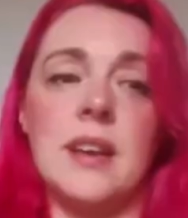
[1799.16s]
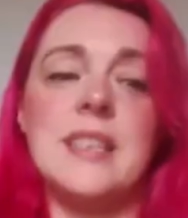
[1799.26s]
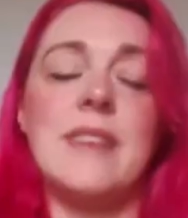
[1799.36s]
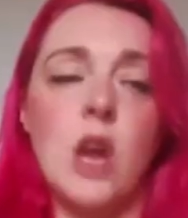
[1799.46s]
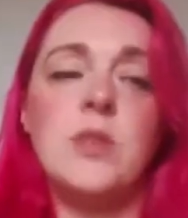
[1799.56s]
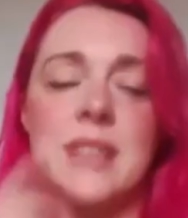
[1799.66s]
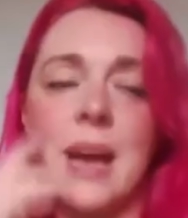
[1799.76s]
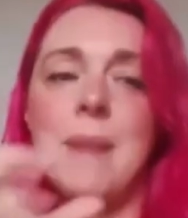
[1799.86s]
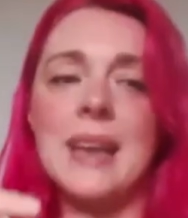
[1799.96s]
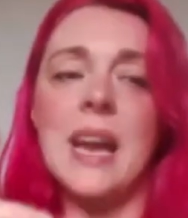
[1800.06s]
Because I've noticed
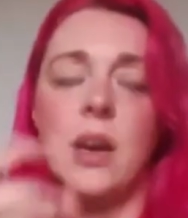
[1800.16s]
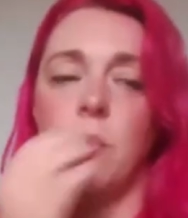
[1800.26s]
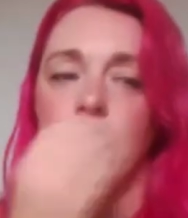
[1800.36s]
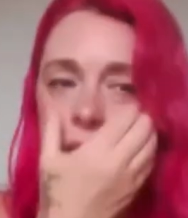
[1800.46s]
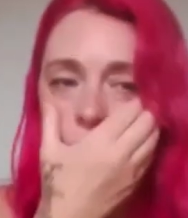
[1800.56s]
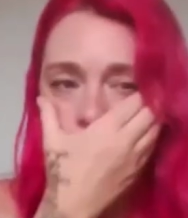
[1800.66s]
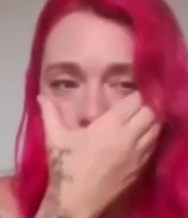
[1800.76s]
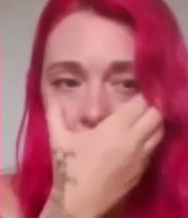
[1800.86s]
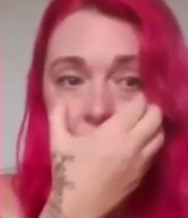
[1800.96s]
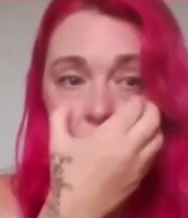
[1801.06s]
that my language, I'm
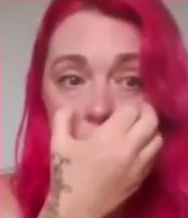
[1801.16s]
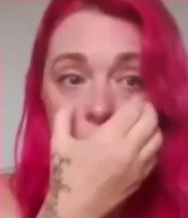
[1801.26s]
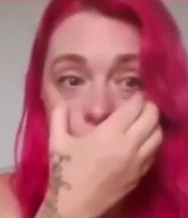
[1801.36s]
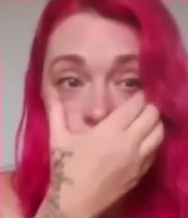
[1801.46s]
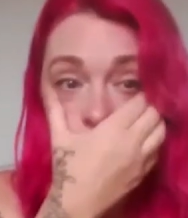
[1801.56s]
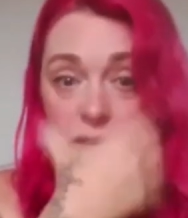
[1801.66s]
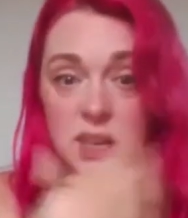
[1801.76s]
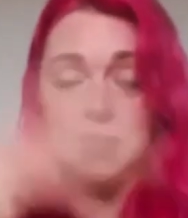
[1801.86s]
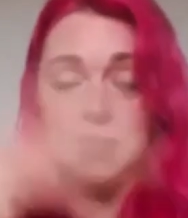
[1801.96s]
thinking, even though I'm making